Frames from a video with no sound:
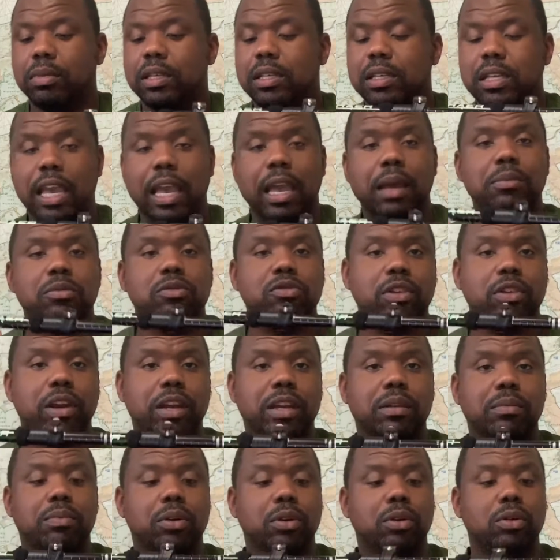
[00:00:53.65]
camp
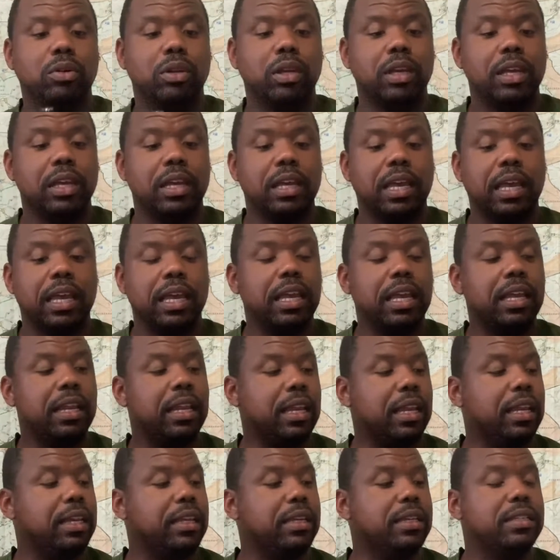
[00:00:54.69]
trekking pole. It
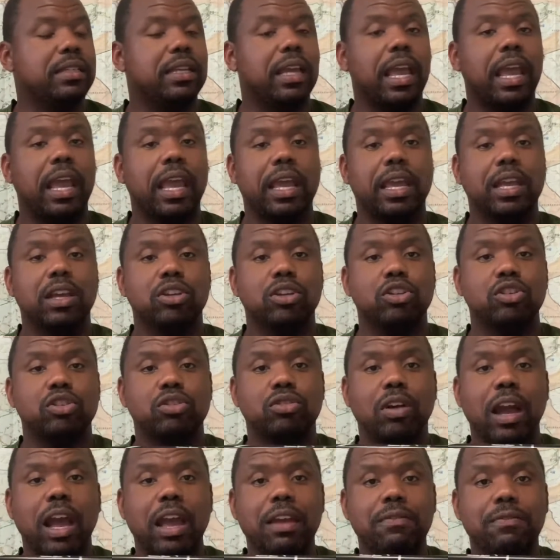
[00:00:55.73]
is a
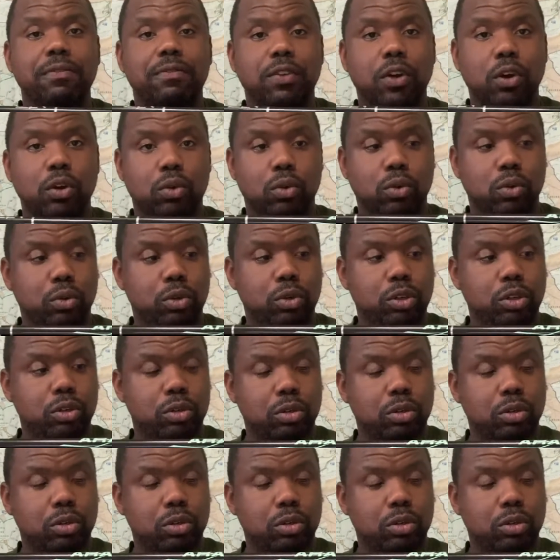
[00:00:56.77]
tri-fold